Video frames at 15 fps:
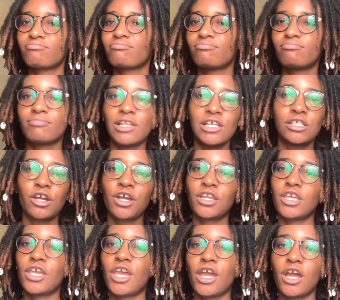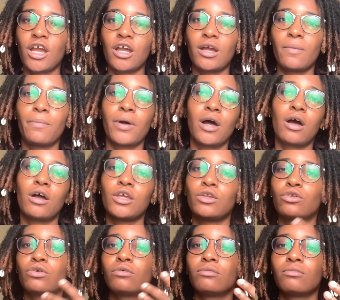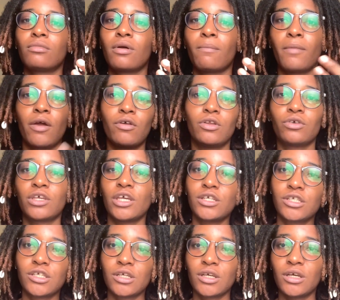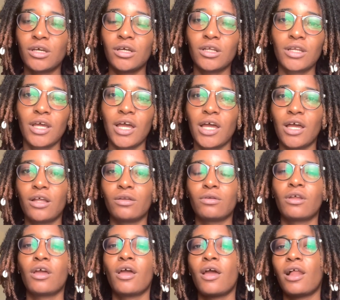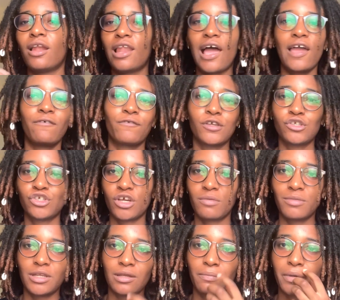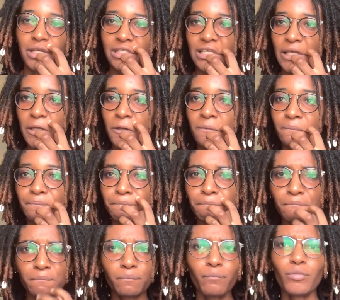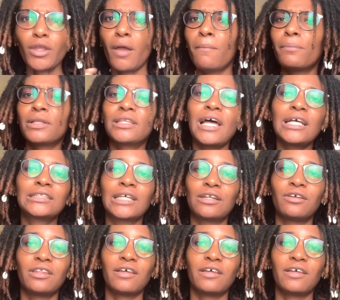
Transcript: later in the year about, my relocation and life in Germany, basically. But that's another